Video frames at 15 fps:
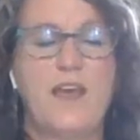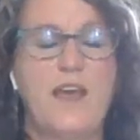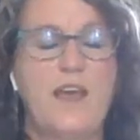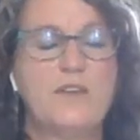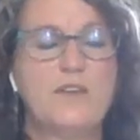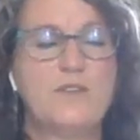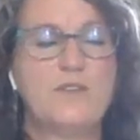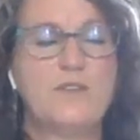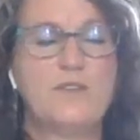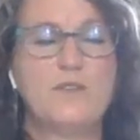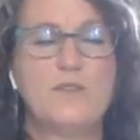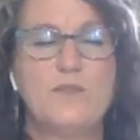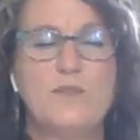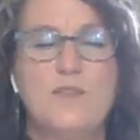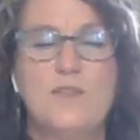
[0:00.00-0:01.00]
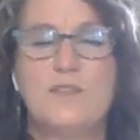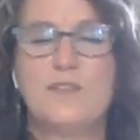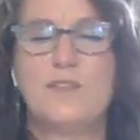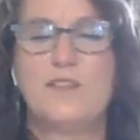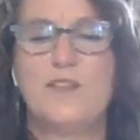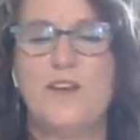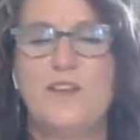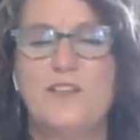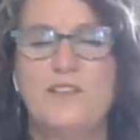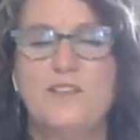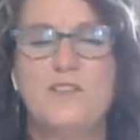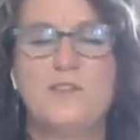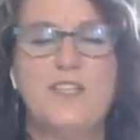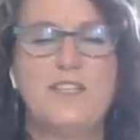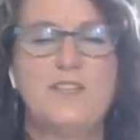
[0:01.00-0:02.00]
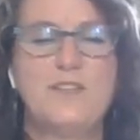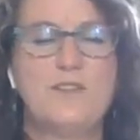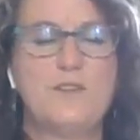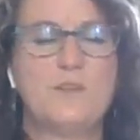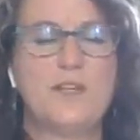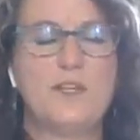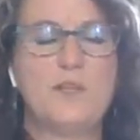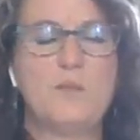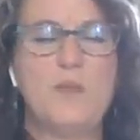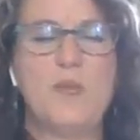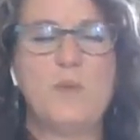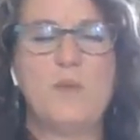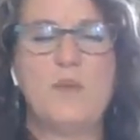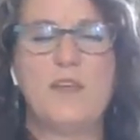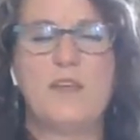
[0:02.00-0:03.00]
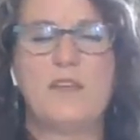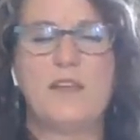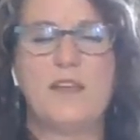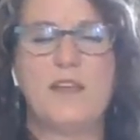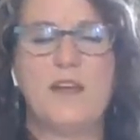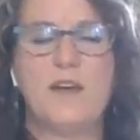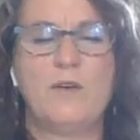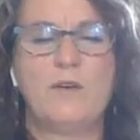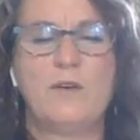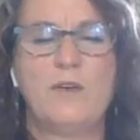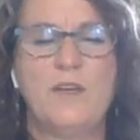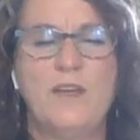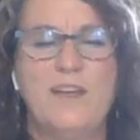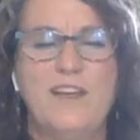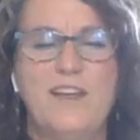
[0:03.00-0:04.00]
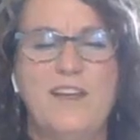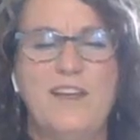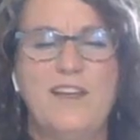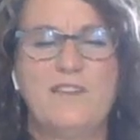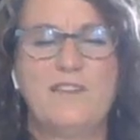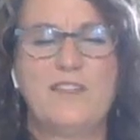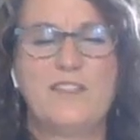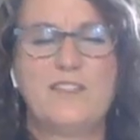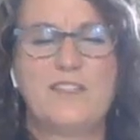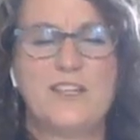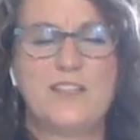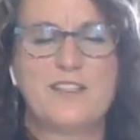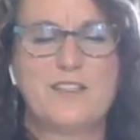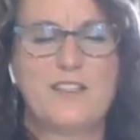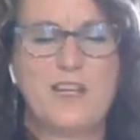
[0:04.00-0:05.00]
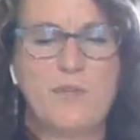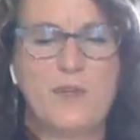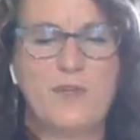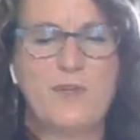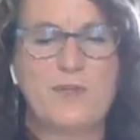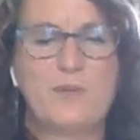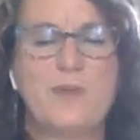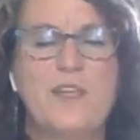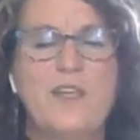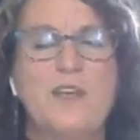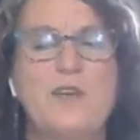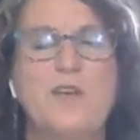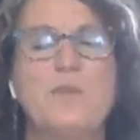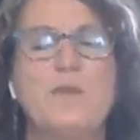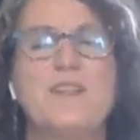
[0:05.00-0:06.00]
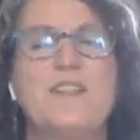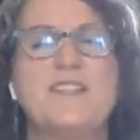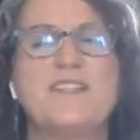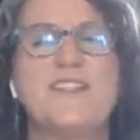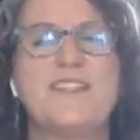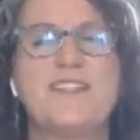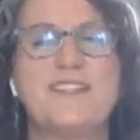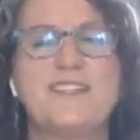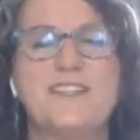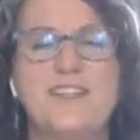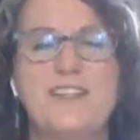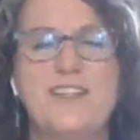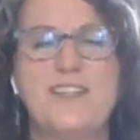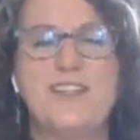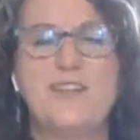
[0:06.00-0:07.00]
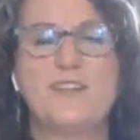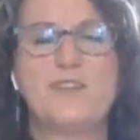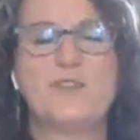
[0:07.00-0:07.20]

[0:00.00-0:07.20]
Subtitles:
And you just do this as long as you need to. And it may be that now it feels like it's coming through here, but it's getting stuck here.